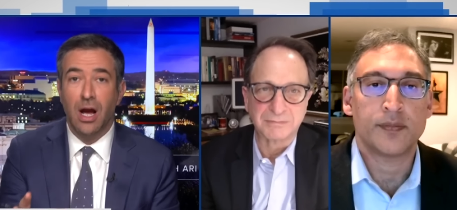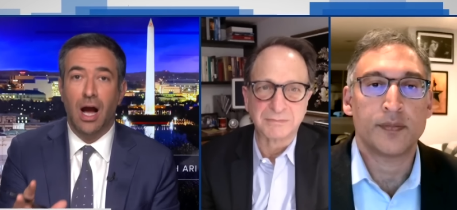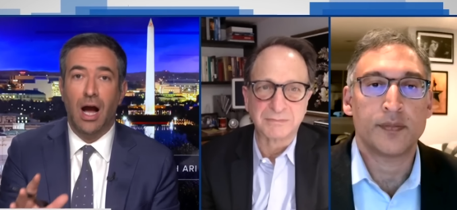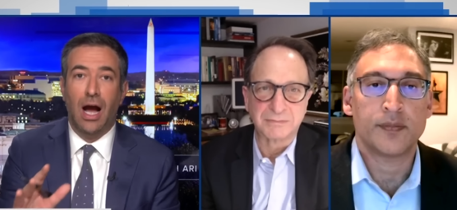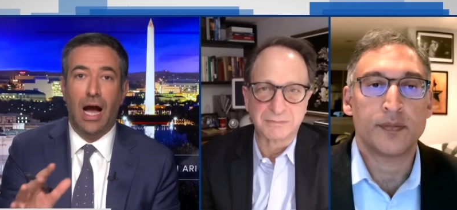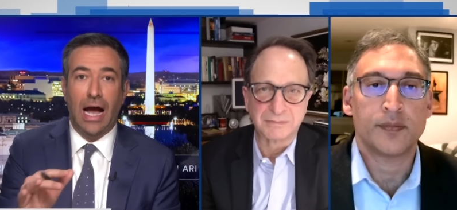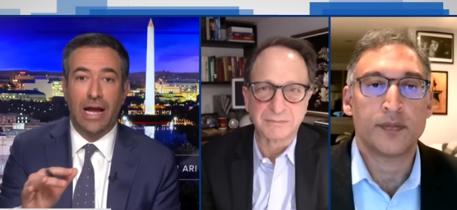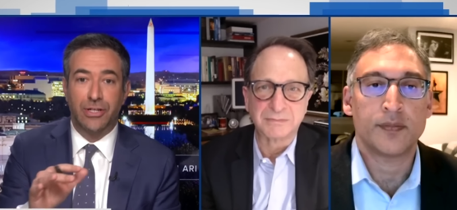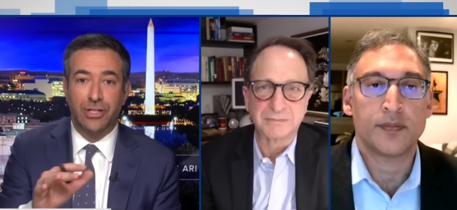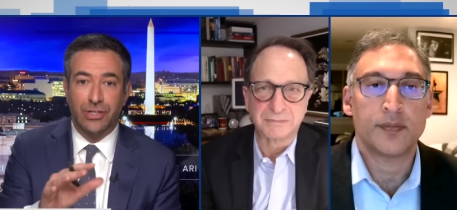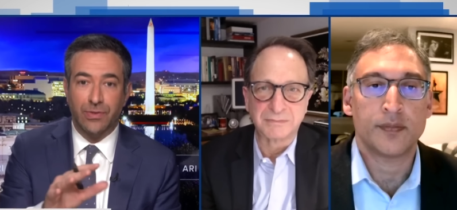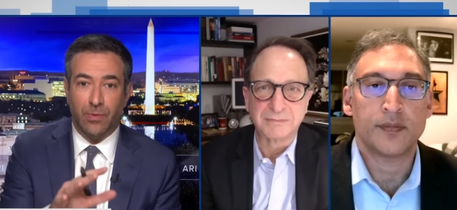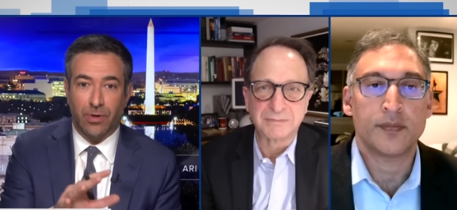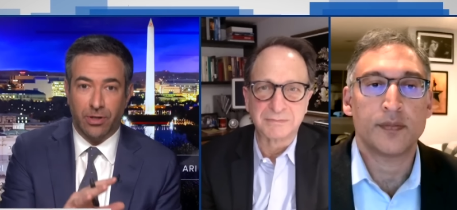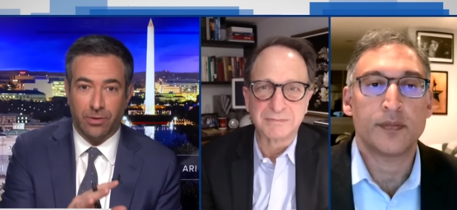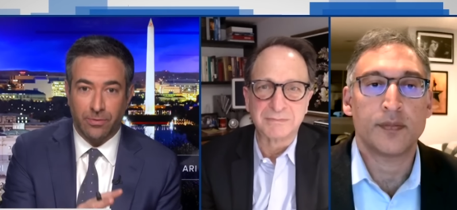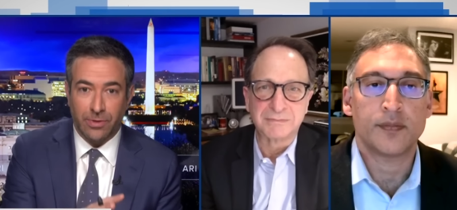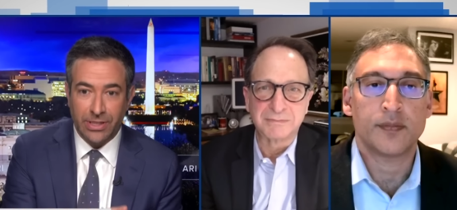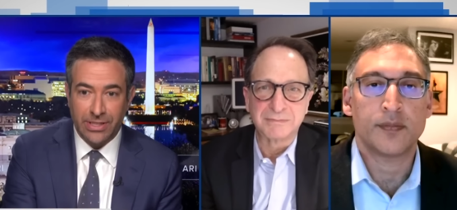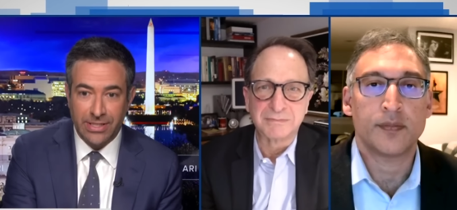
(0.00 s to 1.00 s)
Speaker 1: I just want
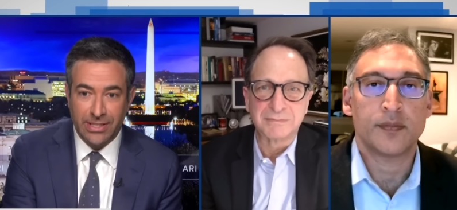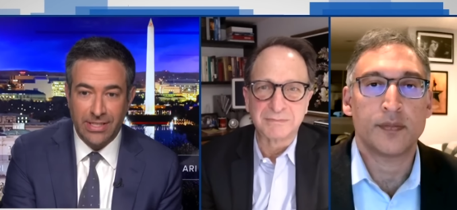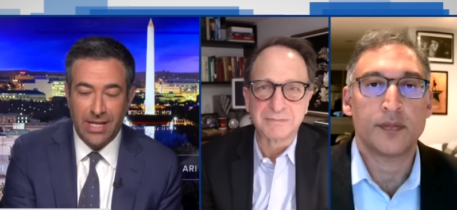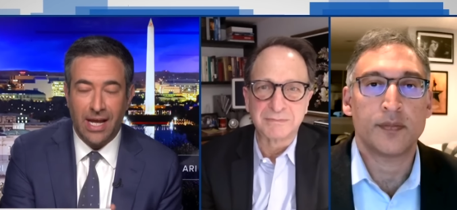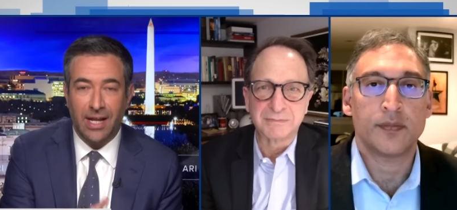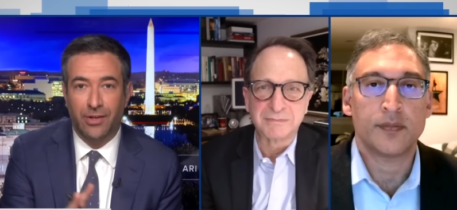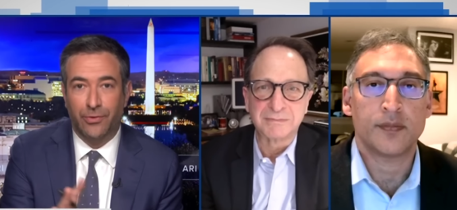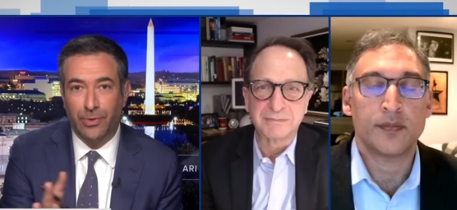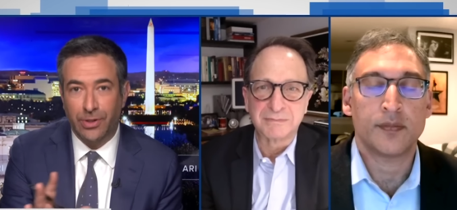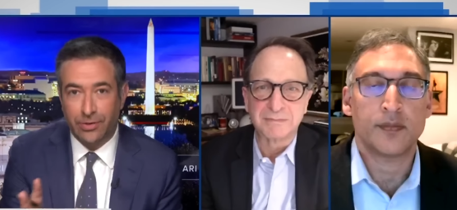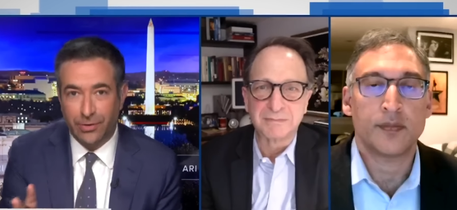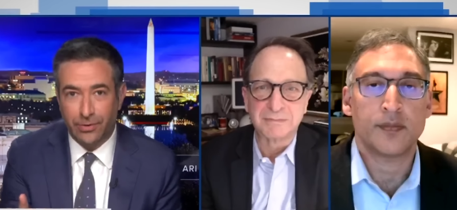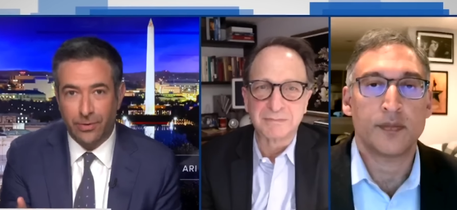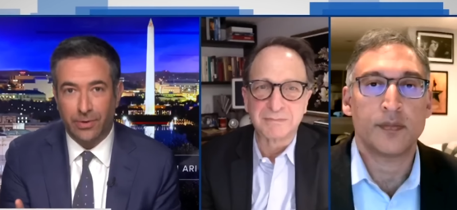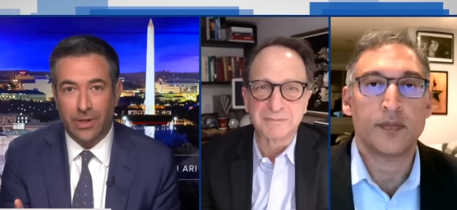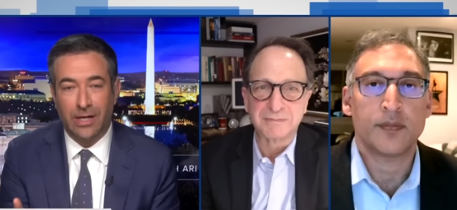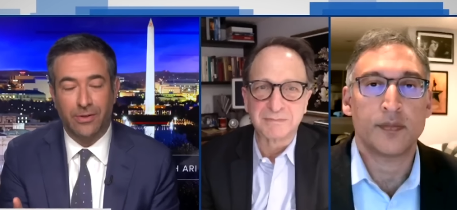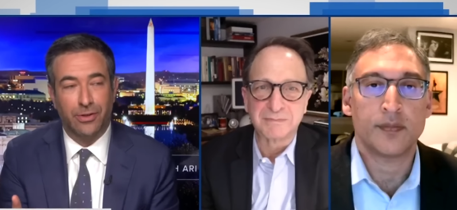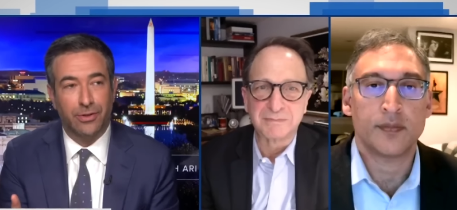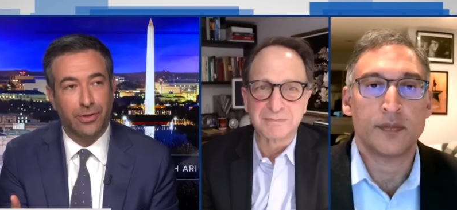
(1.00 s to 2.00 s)
to reset as we do
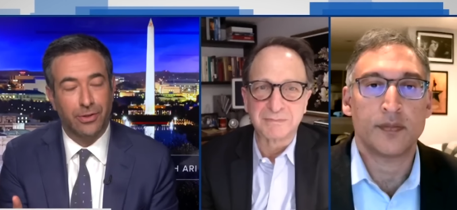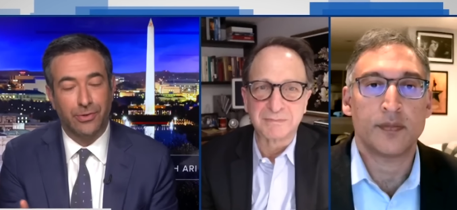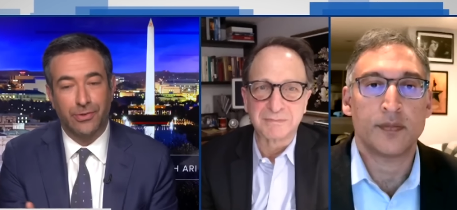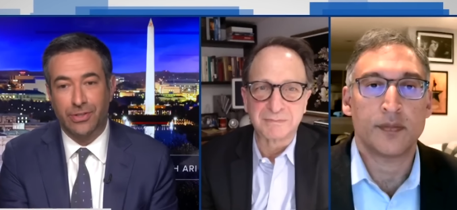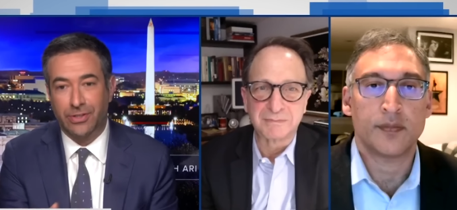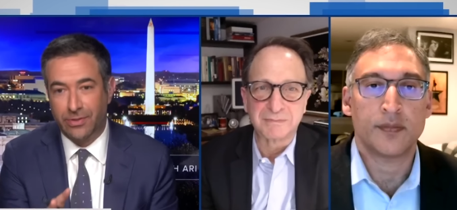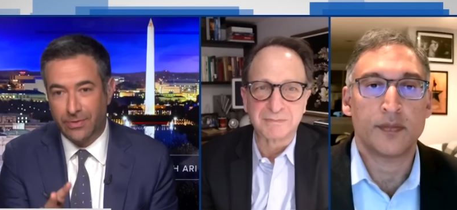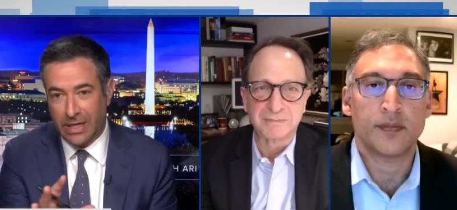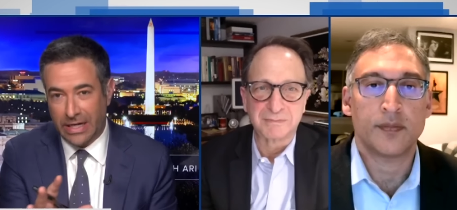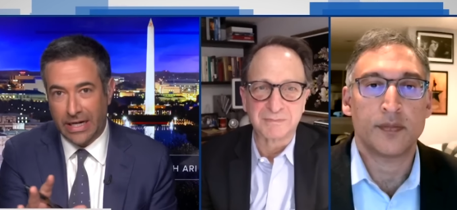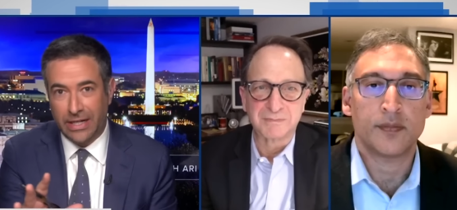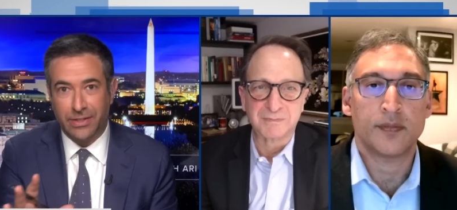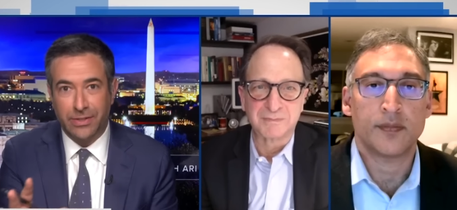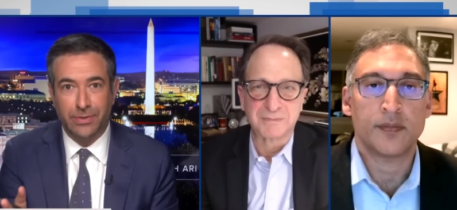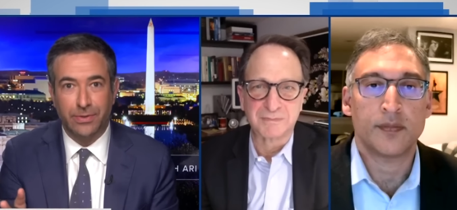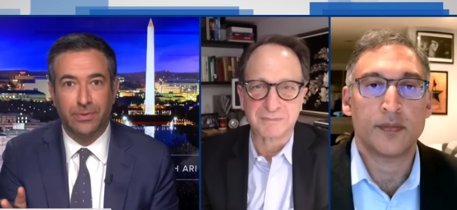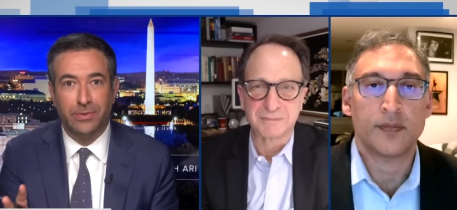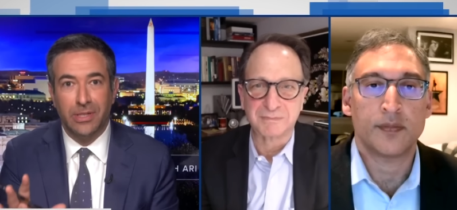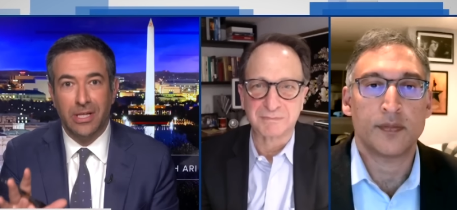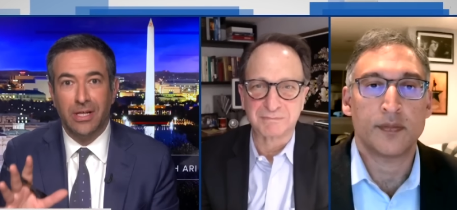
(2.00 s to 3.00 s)
around the news because I got
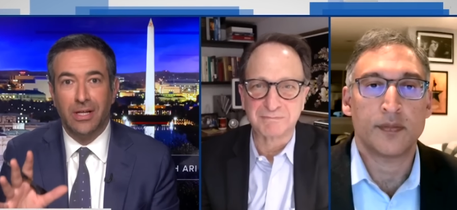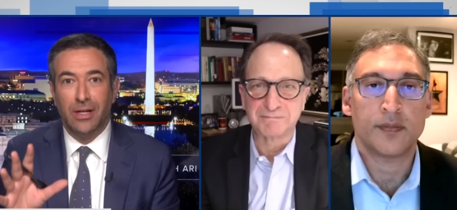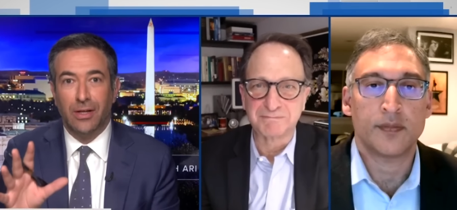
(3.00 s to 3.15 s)
two